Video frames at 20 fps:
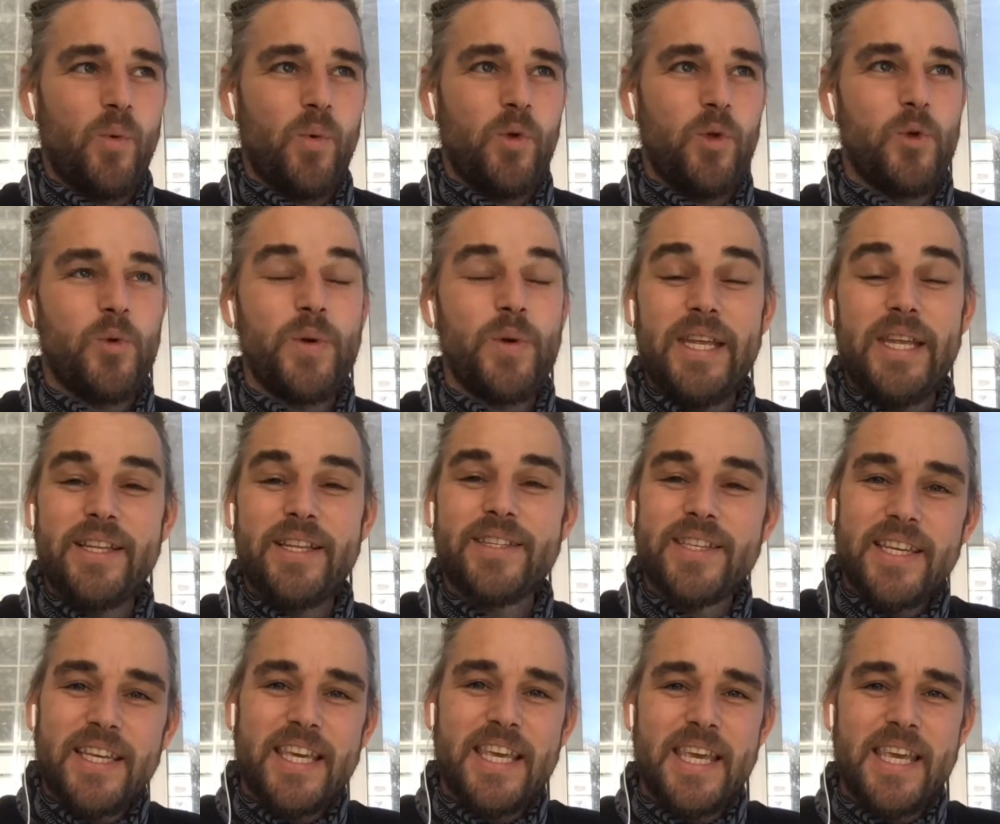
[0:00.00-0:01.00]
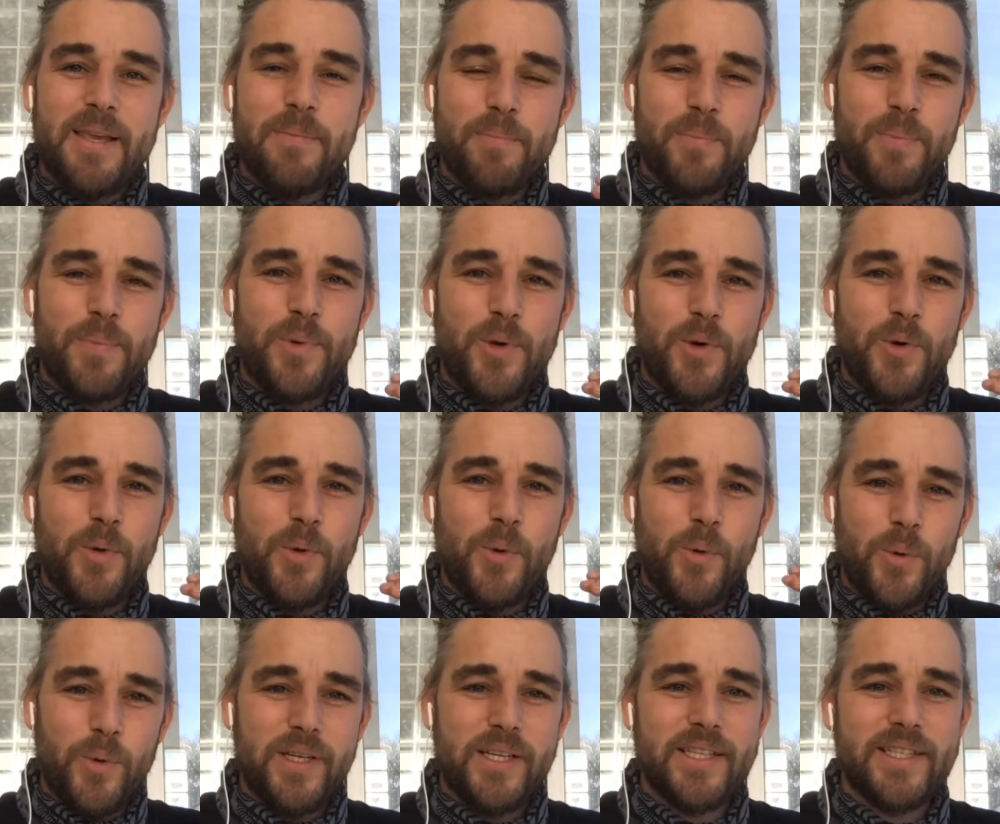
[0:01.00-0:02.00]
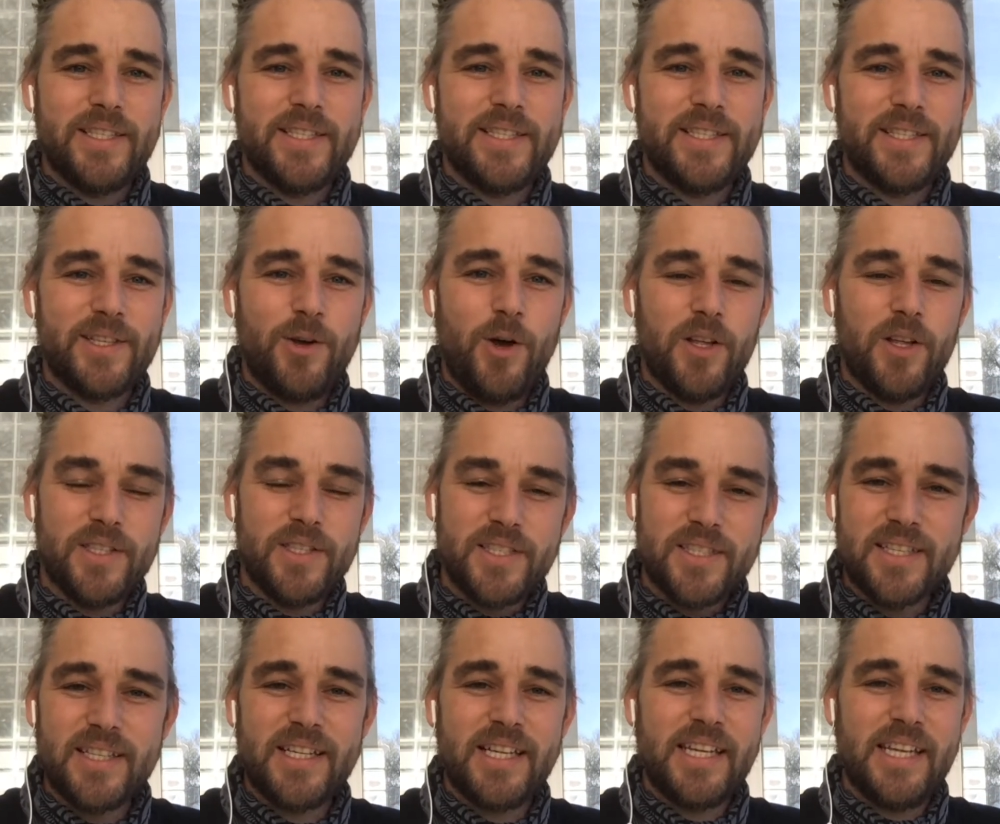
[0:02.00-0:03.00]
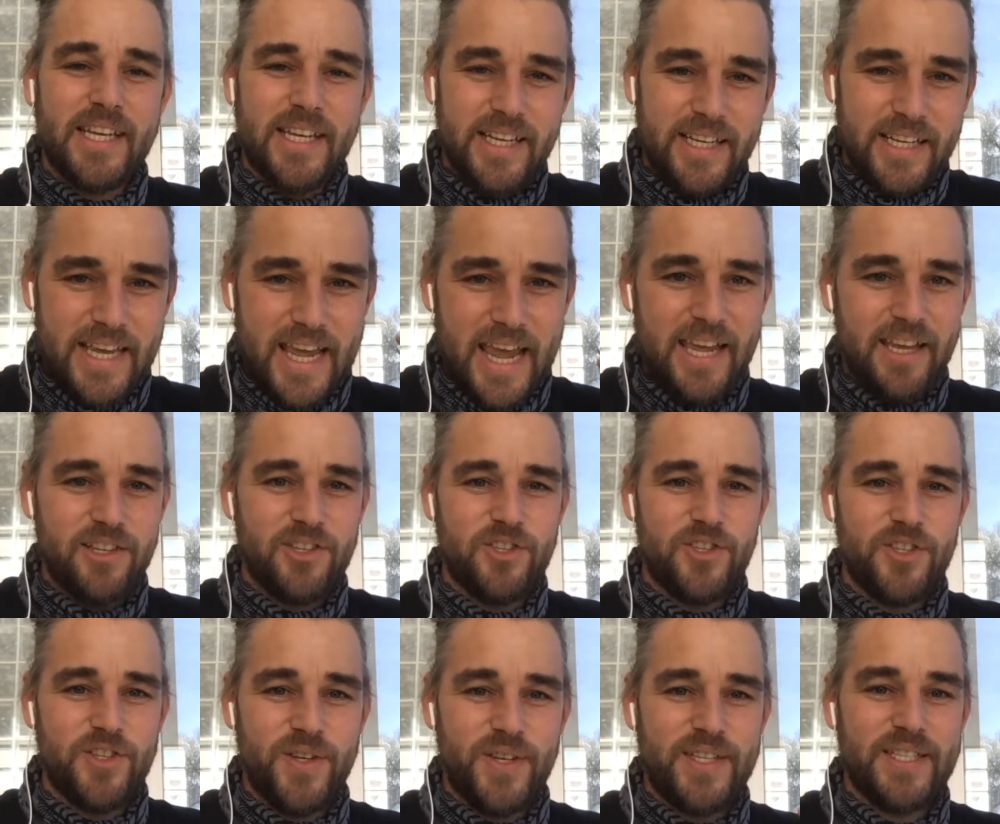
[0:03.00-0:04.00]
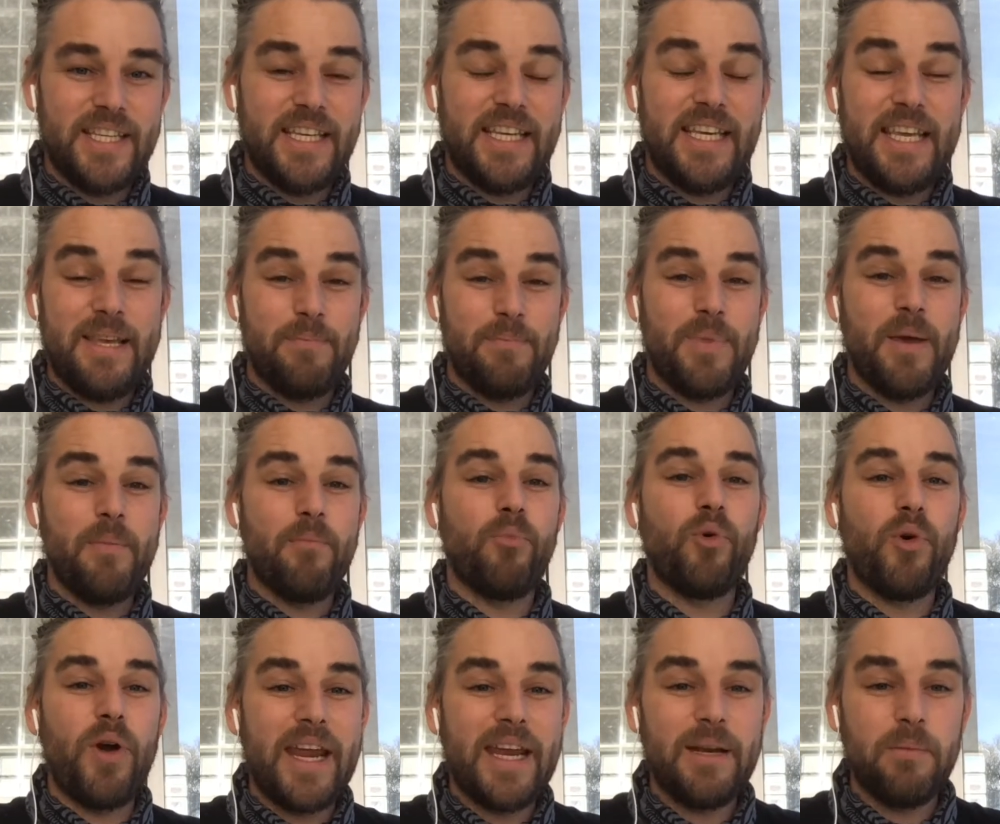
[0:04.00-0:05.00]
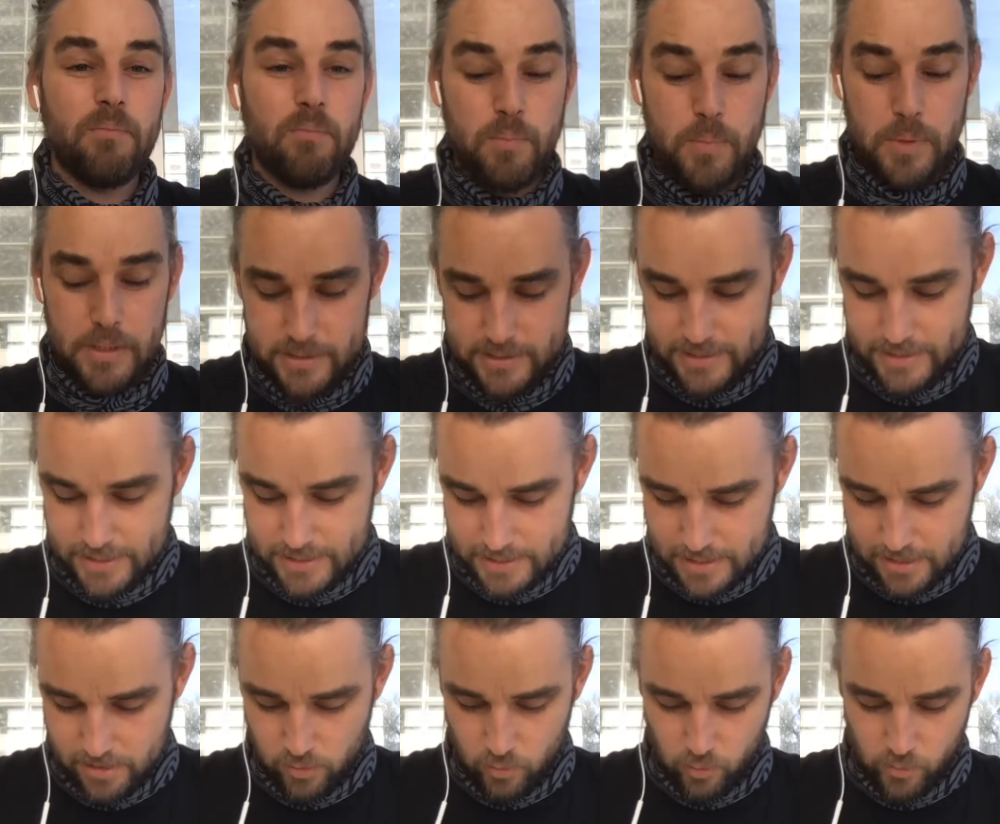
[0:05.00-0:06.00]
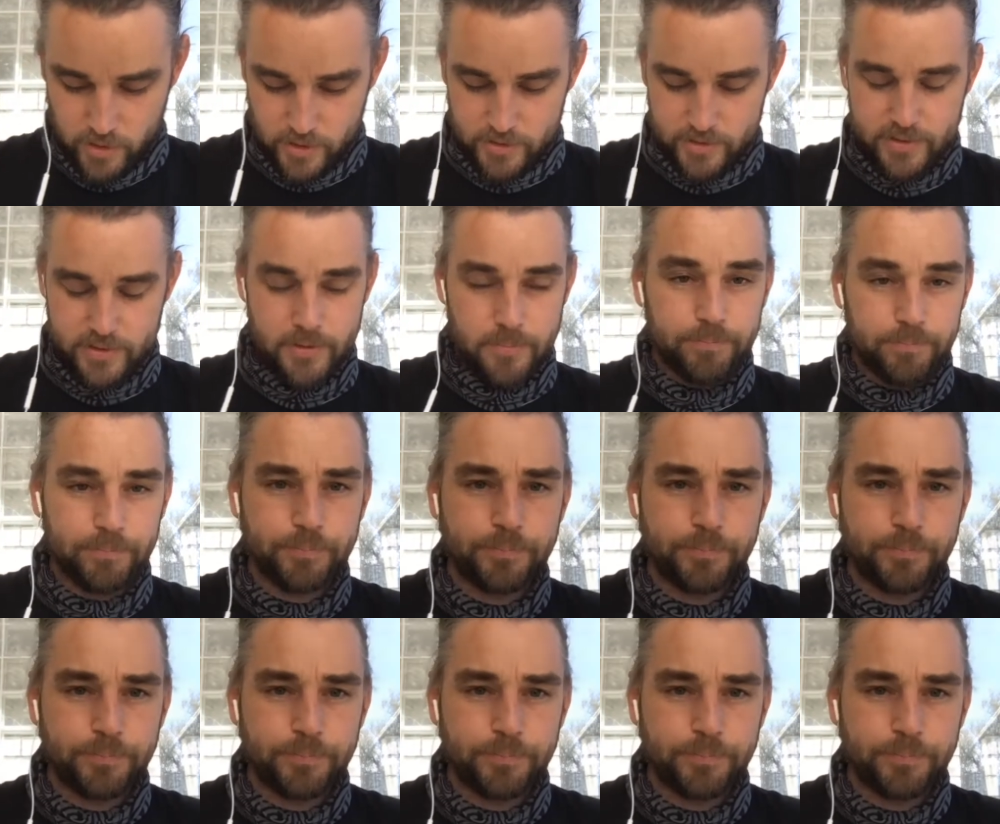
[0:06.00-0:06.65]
You need to keep your audience constantly engaged. You need to keep their brain busy, in other words.